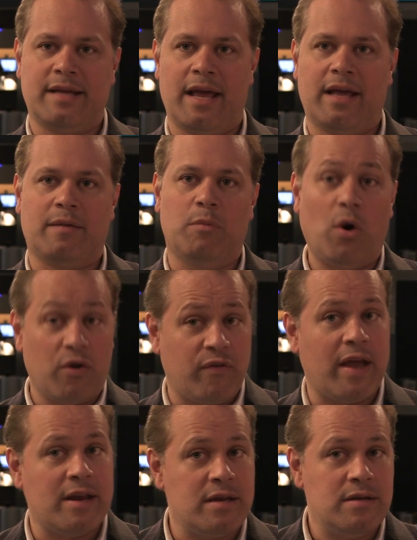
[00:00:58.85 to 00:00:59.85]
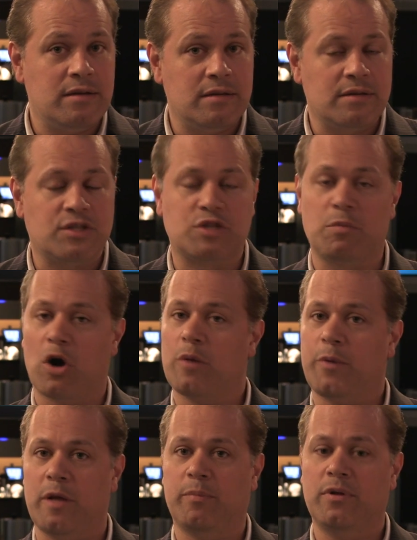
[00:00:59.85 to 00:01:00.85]
take motivated,
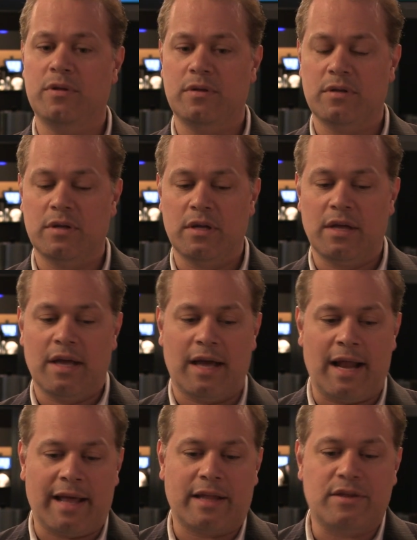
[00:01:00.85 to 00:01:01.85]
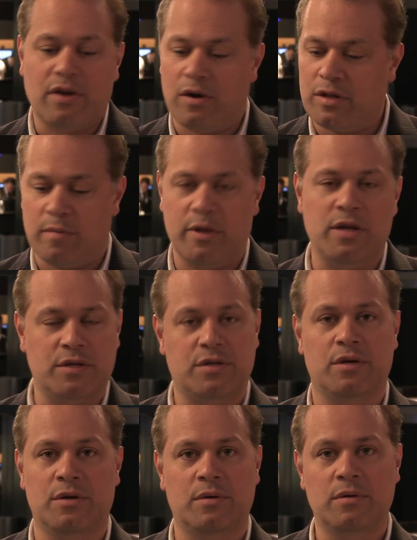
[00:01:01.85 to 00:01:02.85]
smart people, and I can turn them
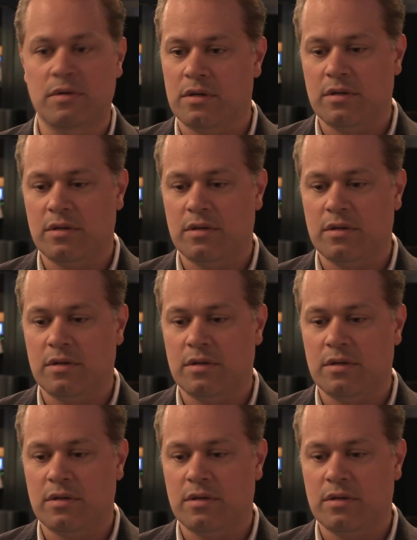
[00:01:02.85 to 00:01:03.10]
into